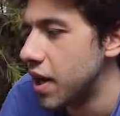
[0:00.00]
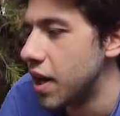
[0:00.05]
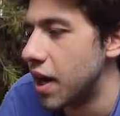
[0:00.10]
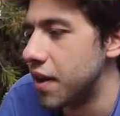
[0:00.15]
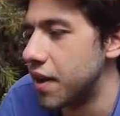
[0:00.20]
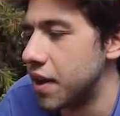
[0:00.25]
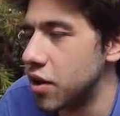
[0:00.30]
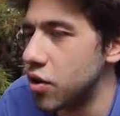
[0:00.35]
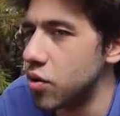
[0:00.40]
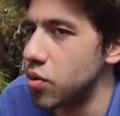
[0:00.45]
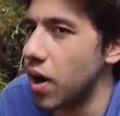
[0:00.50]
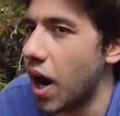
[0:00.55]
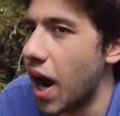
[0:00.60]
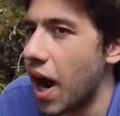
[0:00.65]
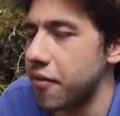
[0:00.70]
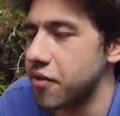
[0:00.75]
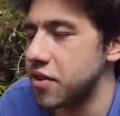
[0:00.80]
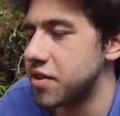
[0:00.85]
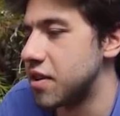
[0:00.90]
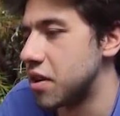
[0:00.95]
and then you
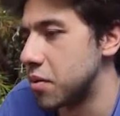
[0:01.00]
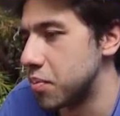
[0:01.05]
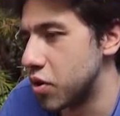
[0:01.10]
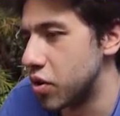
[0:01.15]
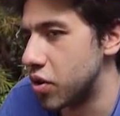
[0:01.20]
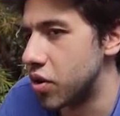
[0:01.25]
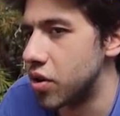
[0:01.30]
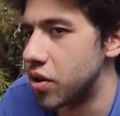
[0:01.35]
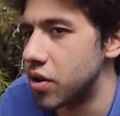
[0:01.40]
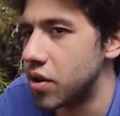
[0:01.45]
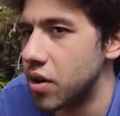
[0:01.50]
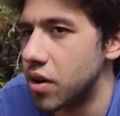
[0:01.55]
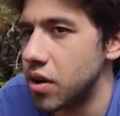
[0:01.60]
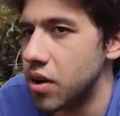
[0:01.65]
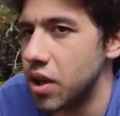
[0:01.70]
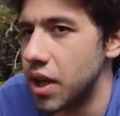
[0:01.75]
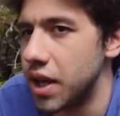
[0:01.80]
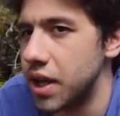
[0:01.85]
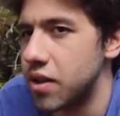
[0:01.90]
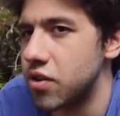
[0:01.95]
have to set up your
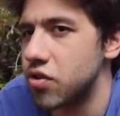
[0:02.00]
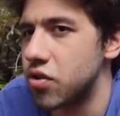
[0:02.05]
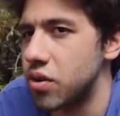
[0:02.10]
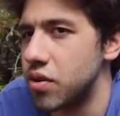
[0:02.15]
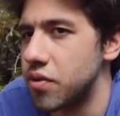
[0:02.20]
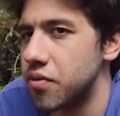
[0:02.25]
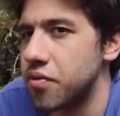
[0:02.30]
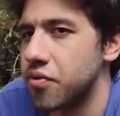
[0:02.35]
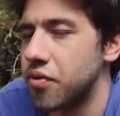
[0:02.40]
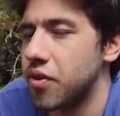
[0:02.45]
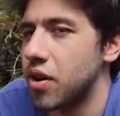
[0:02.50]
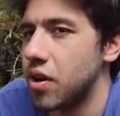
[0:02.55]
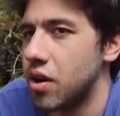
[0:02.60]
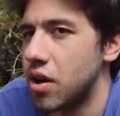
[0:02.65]
like sort of